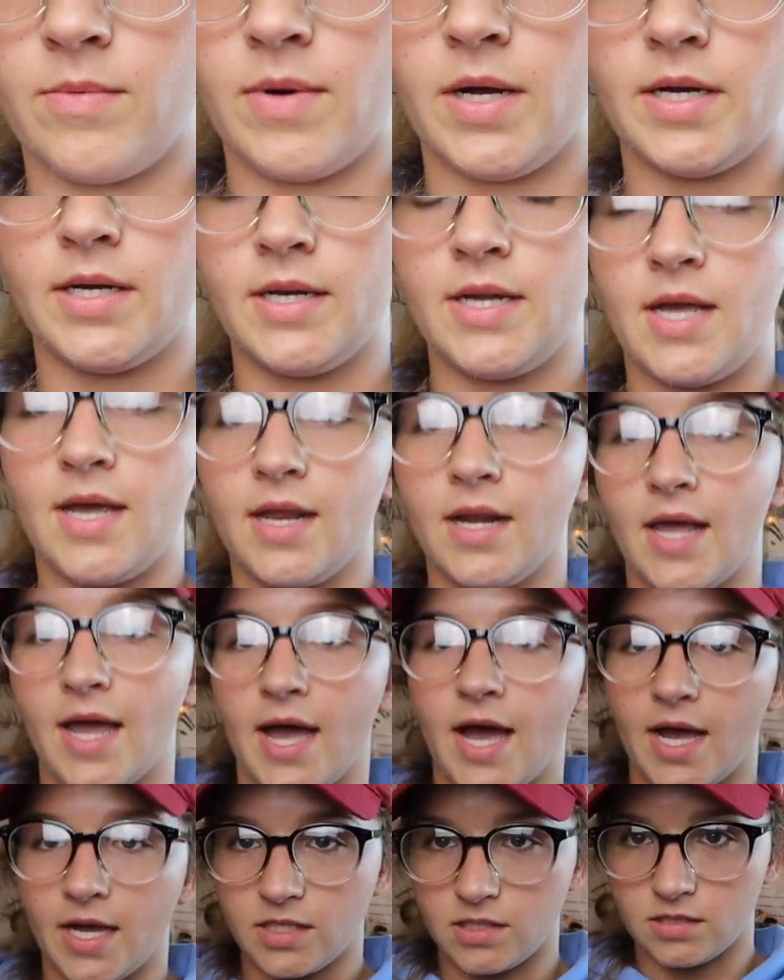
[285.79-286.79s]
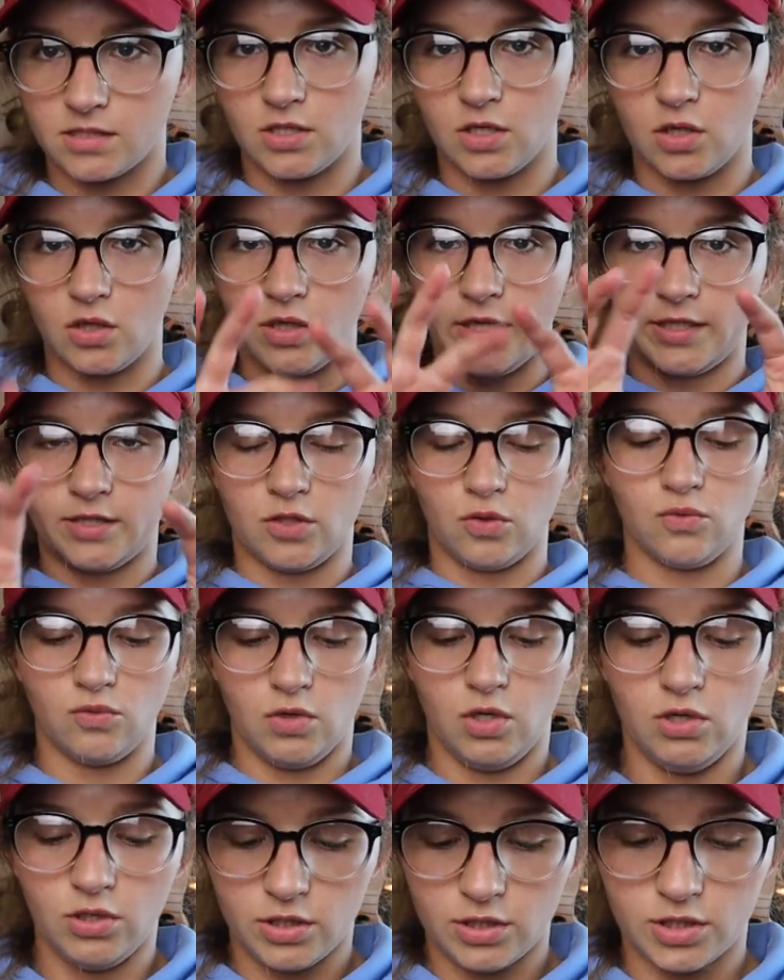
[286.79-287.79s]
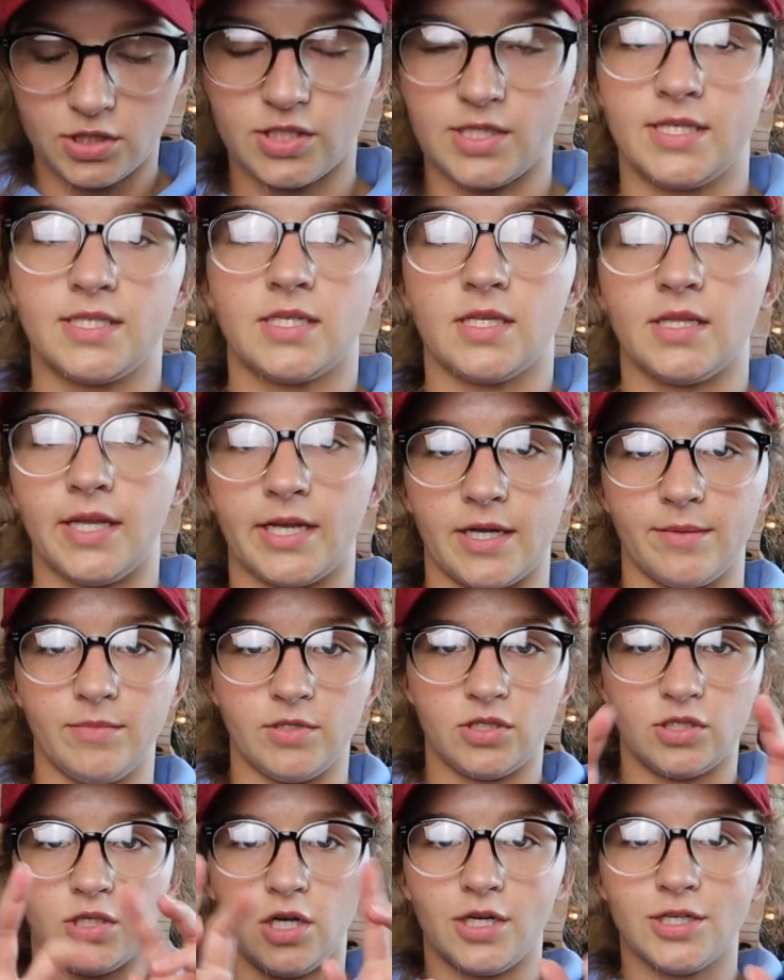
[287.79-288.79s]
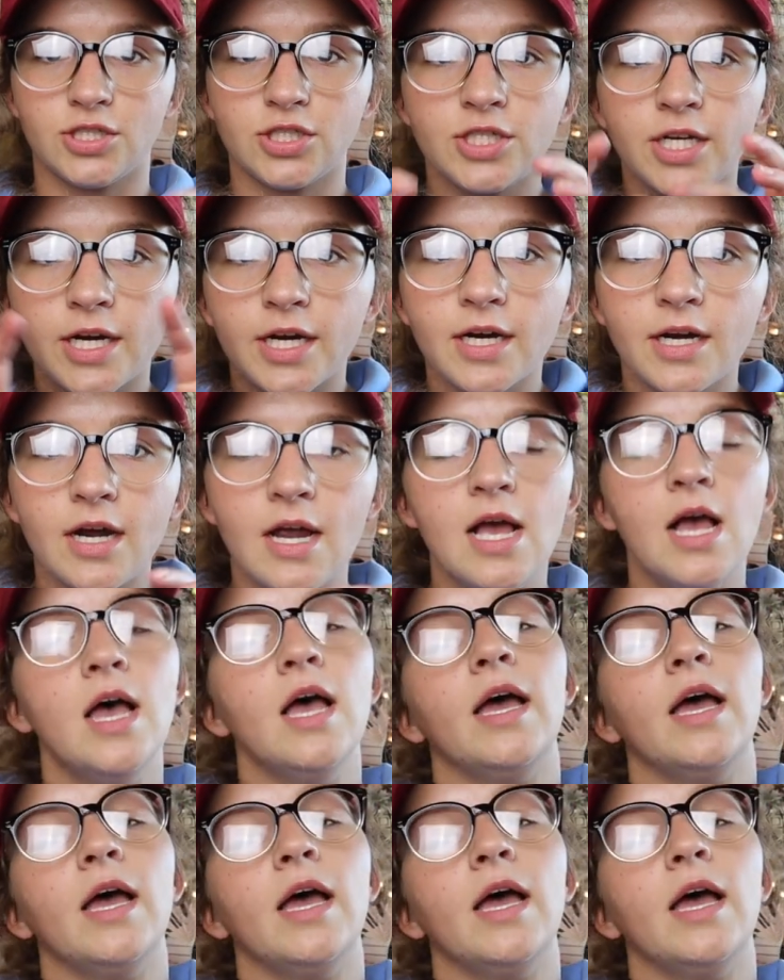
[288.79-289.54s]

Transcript: button and it has the like the rollers that's in like a massage chair